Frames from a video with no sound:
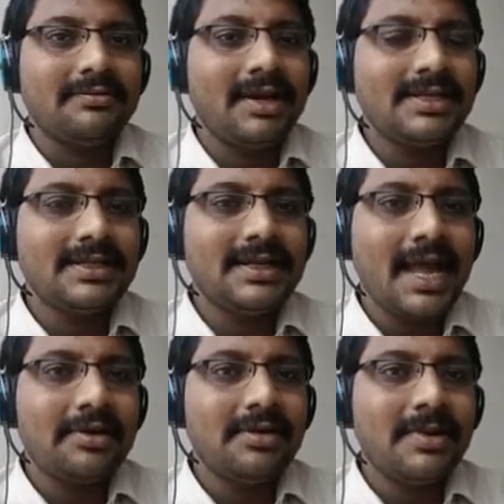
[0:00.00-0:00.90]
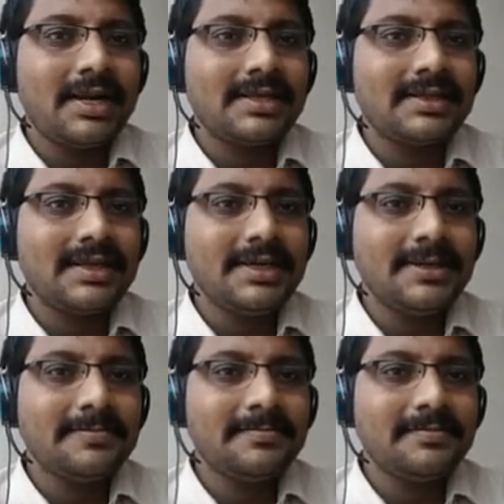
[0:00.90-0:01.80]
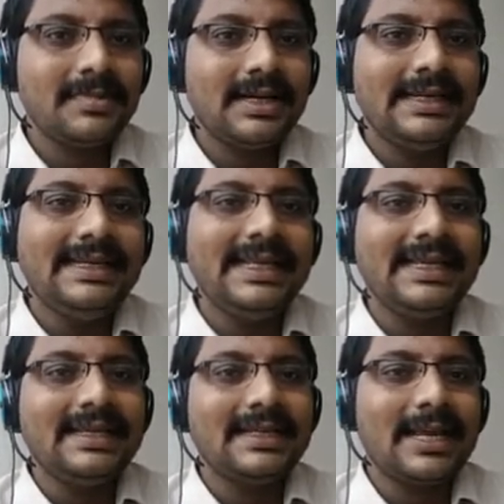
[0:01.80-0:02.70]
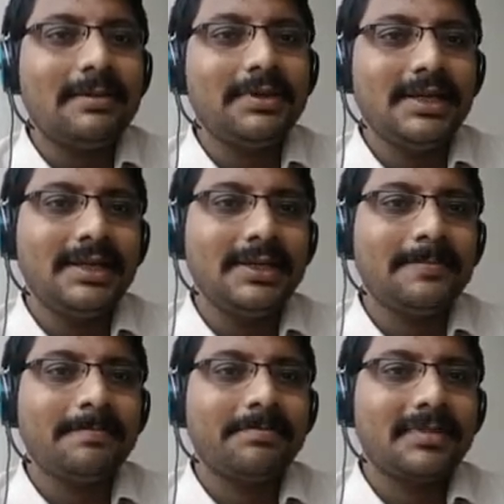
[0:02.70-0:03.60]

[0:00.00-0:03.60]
What is a diagonal matrix here? D, capital D.